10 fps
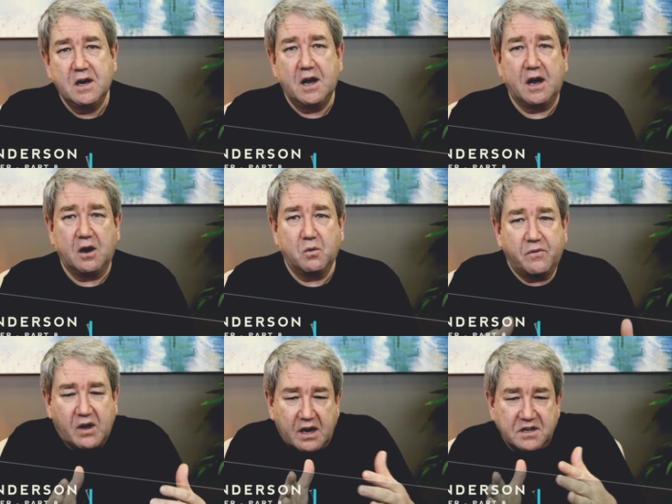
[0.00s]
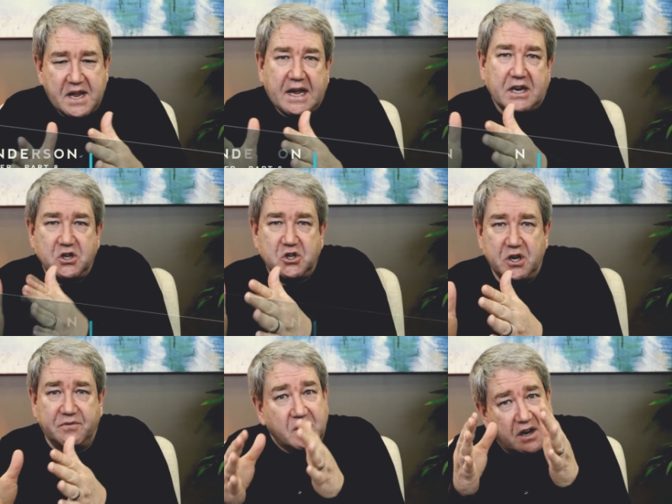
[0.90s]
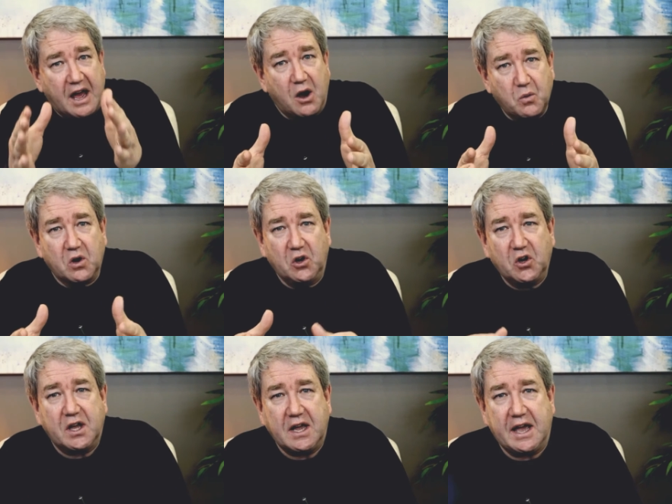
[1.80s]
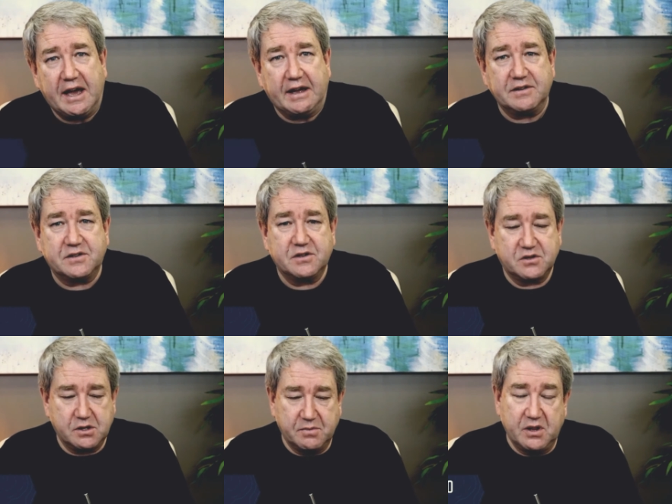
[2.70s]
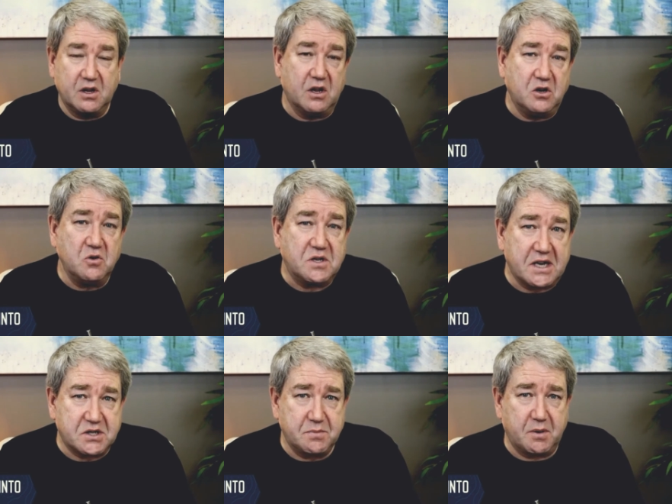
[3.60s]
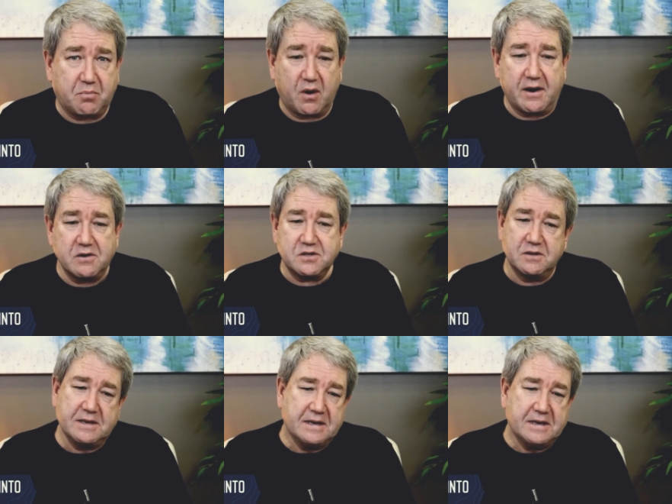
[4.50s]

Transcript: Uh, we've kind of taken a shift, and now we're looking at some of the New Testament prayers.